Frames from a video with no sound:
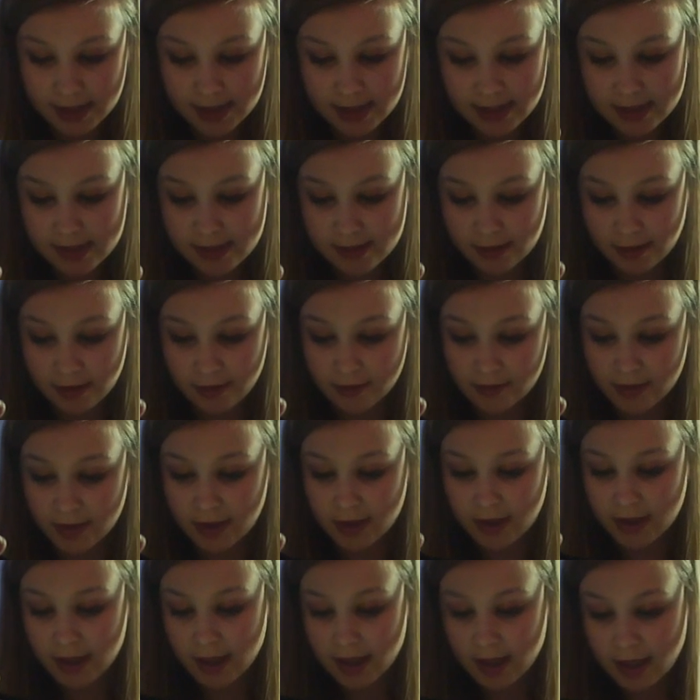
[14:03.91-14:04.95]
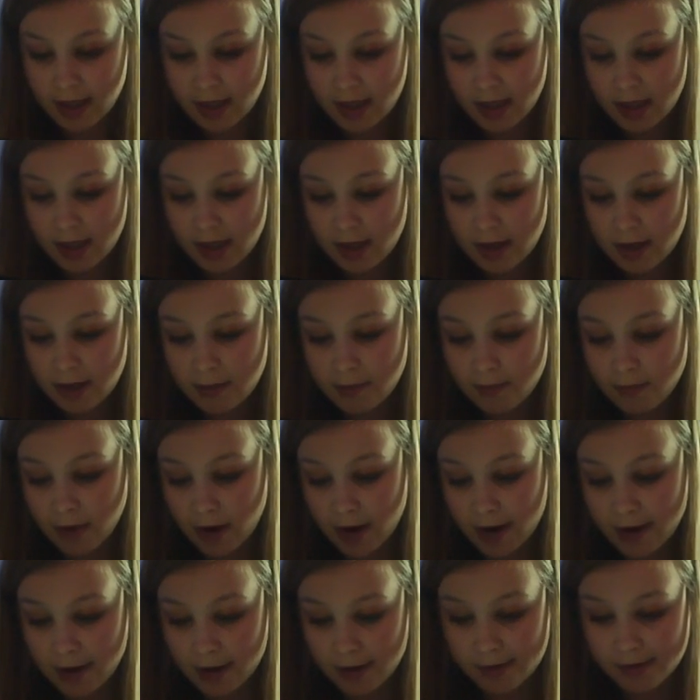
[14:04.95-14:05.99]
Denise Donovan,
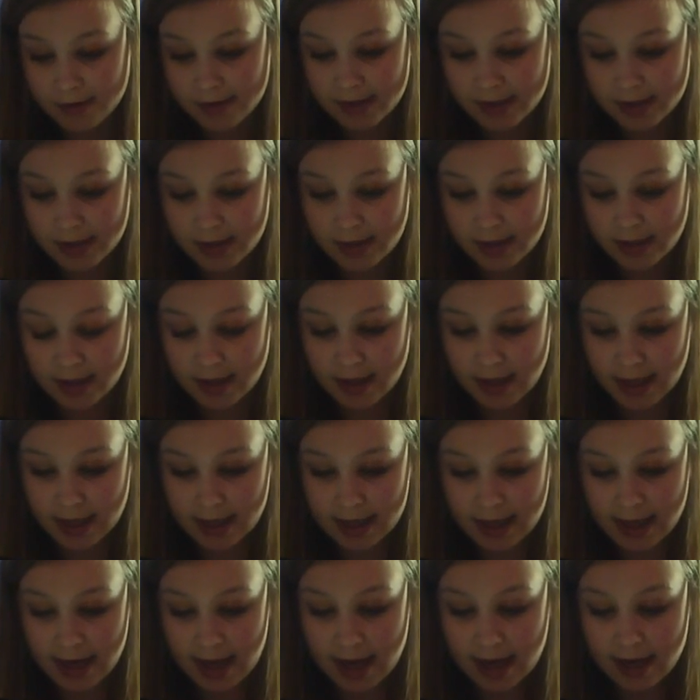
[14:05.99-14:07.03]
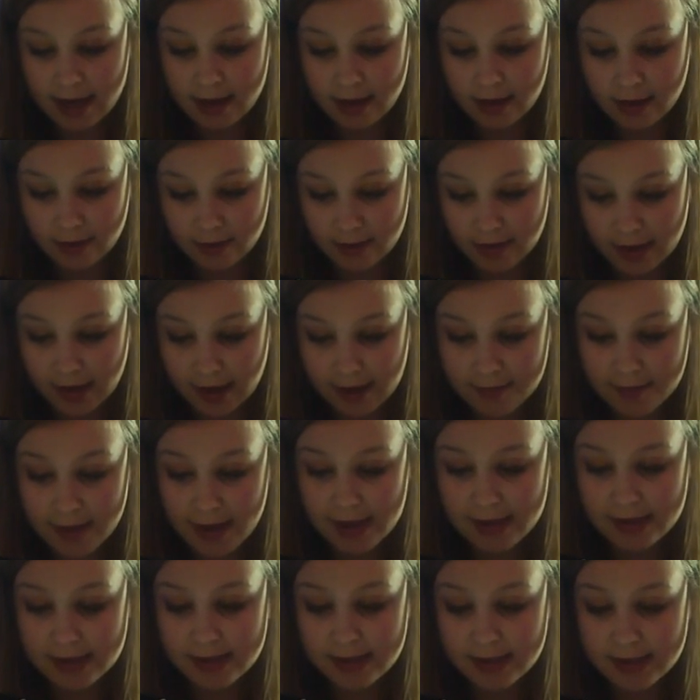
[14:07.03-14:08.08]
Brian Holden, Nick Lang, Lauren
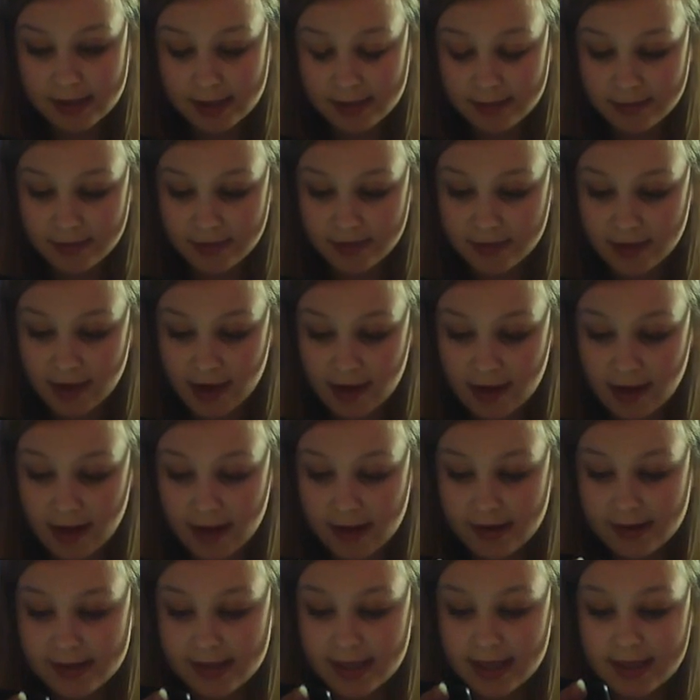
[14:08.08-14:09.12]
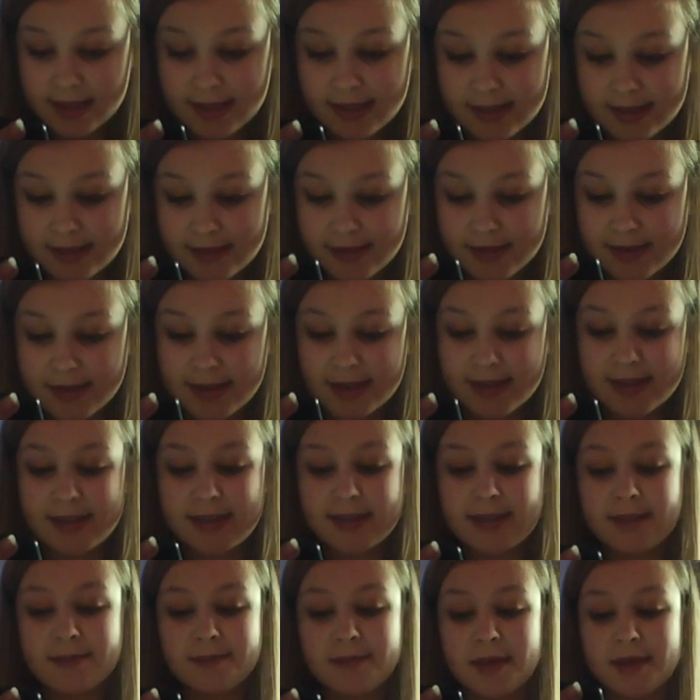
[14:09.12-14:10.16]
Lopez, Jim Favolo, Dylan Saunders,
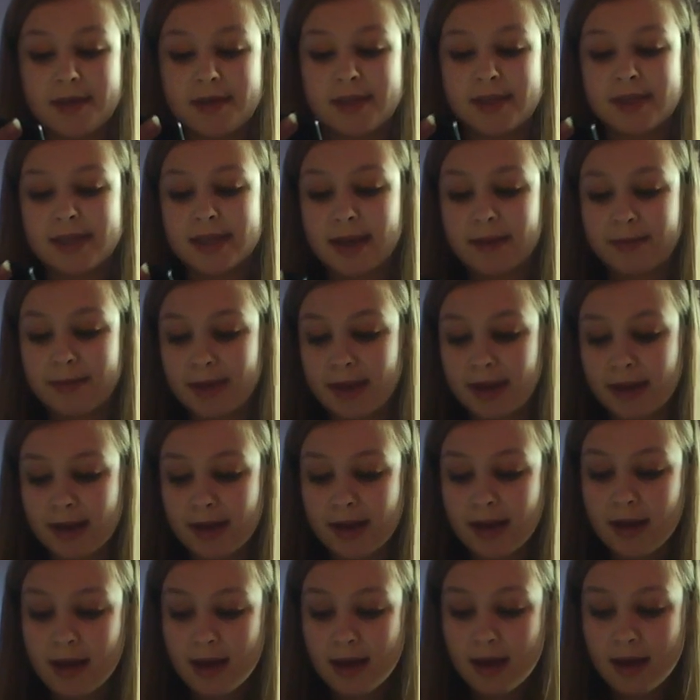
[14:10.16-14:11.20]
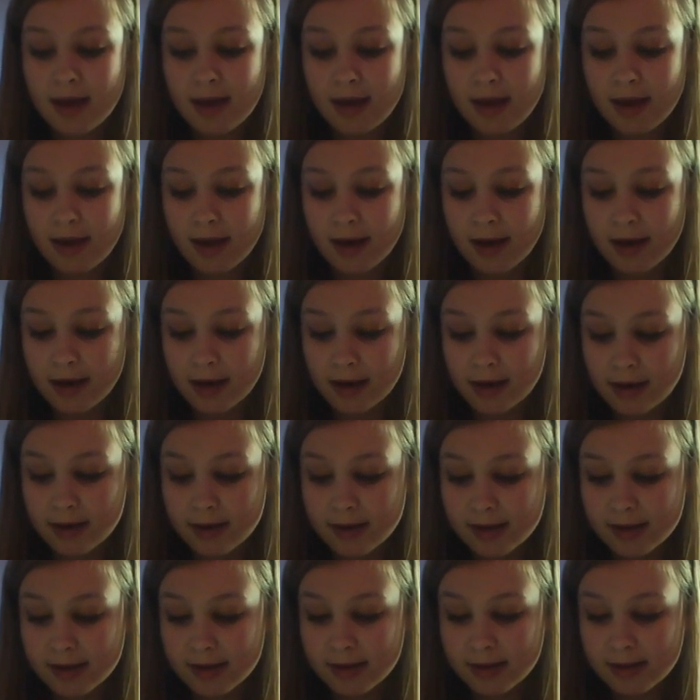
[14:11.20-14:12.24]
Major Steppian,
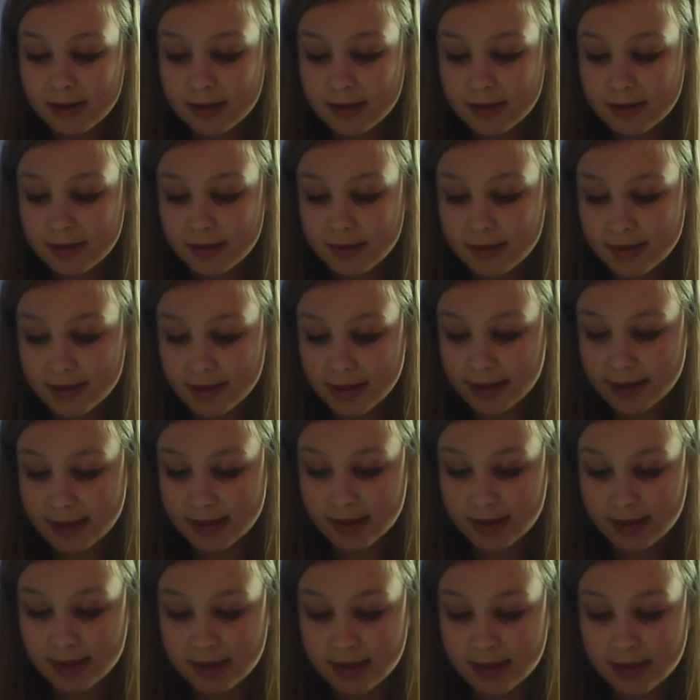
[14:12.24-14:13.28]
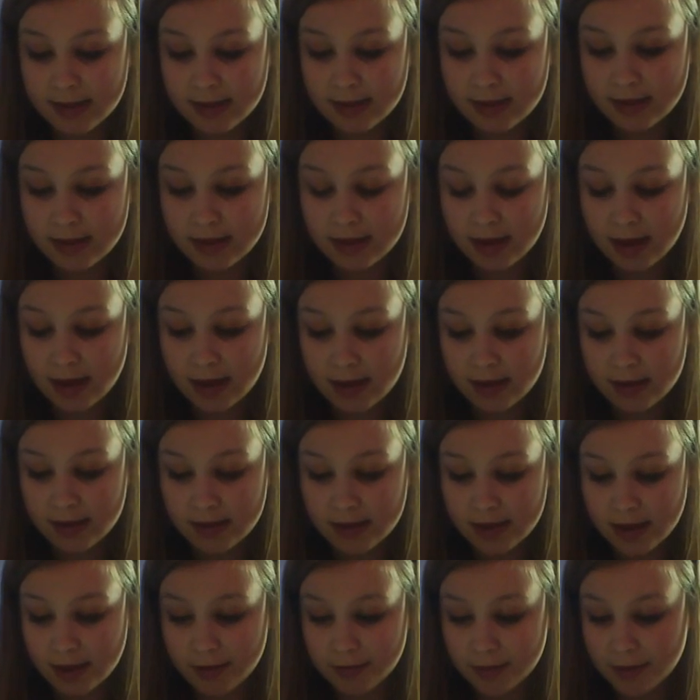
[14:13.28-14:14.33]
Nicholas Stratus and
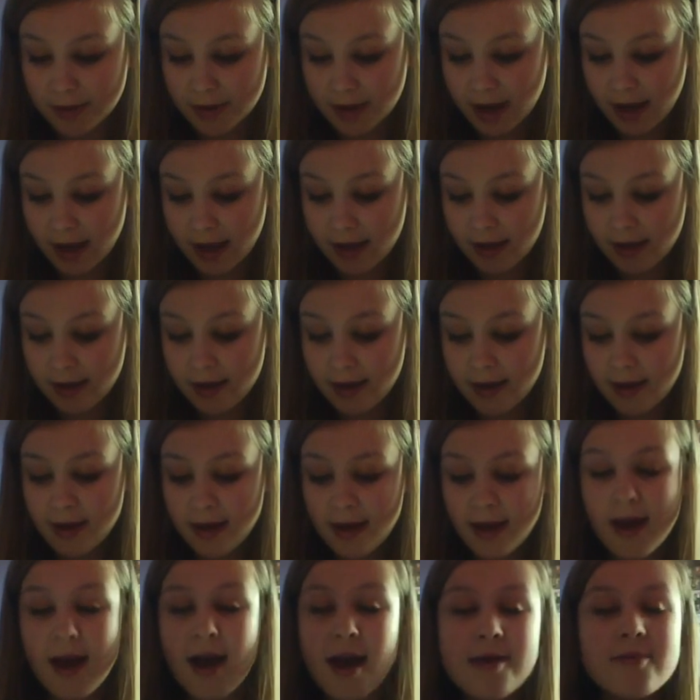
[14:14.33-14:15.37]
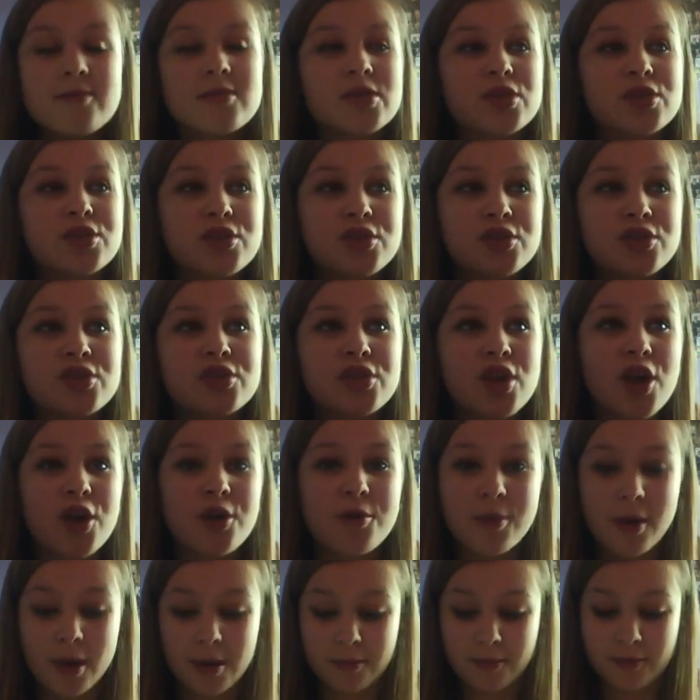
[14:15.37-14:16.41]
Joe Walker.
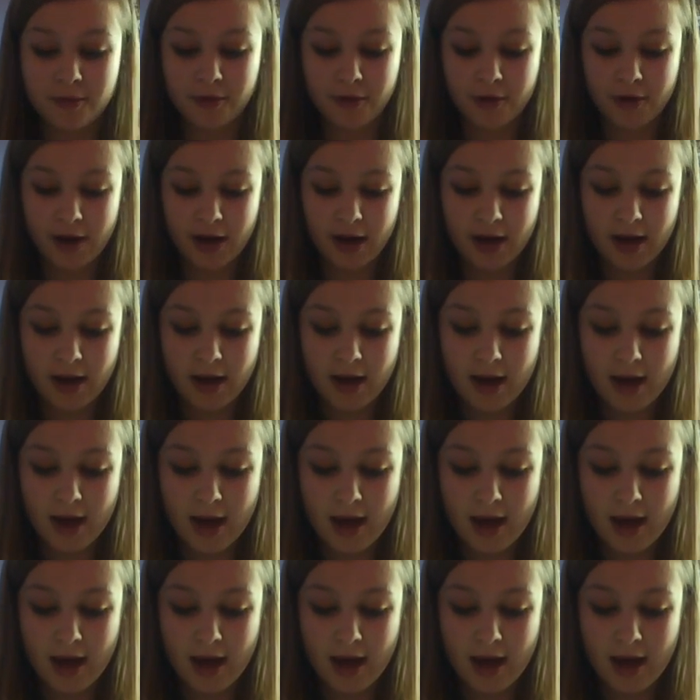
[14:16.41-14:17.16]
So pumped for it.